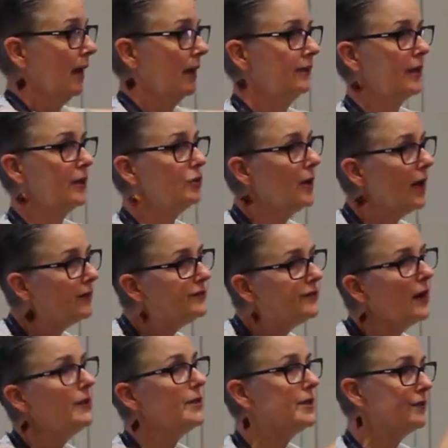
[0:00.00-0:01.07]
And then you get a
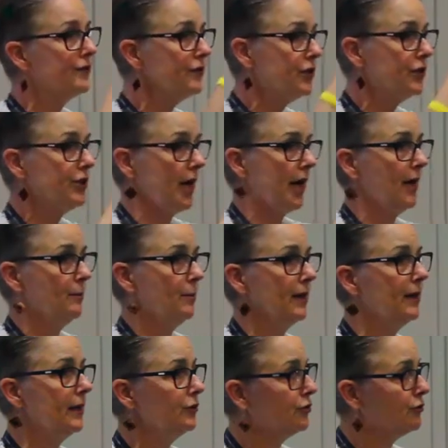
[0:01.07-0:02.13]
very different shape,
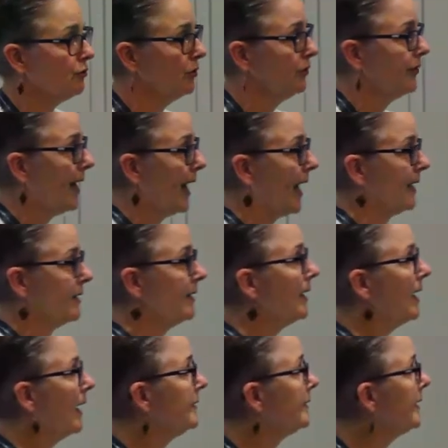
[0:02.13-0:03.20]
and let's draw that.
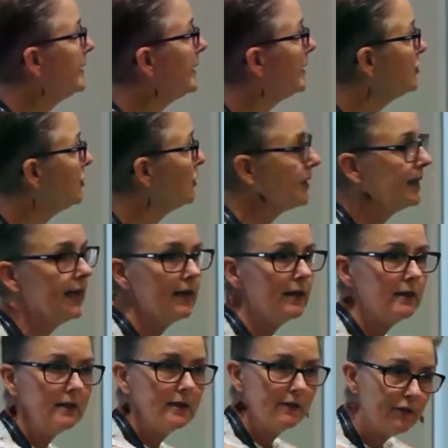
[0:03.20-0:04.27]
And then let's look at it at
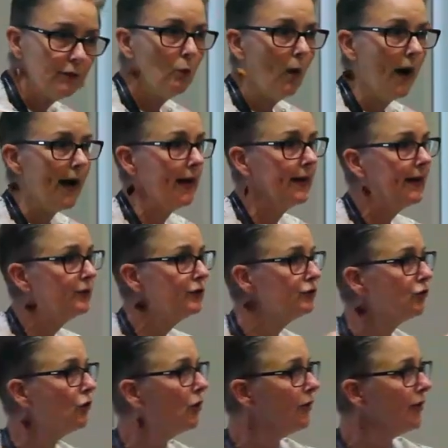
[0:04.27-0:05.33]
a different way, and let's
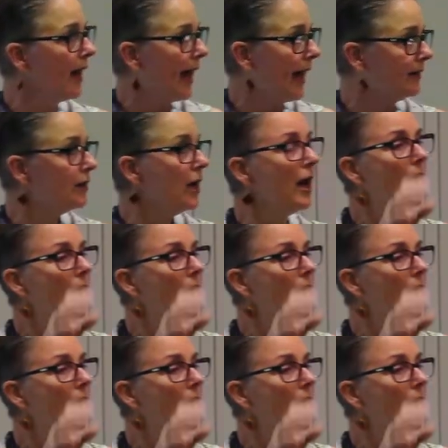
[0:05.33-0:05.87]
draw that.